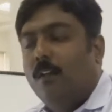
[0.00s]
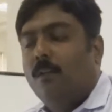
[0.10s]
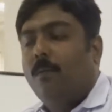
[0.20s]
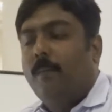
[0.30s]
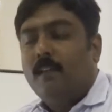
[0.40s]

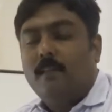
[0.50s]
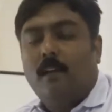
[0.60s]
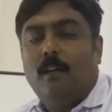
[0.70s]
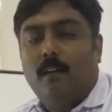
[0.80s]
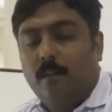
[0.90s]
So based
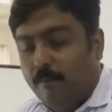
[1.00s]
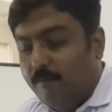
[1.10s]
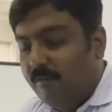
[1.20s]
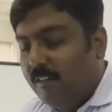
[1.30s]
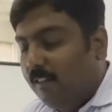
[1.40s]

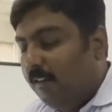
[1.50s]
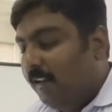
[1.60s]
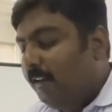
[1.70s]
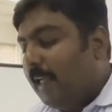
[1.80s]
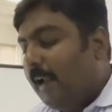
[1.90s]

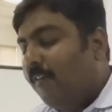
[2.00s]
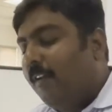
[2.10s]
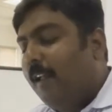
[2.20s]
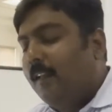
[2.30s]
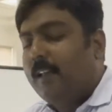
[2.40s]
in that way,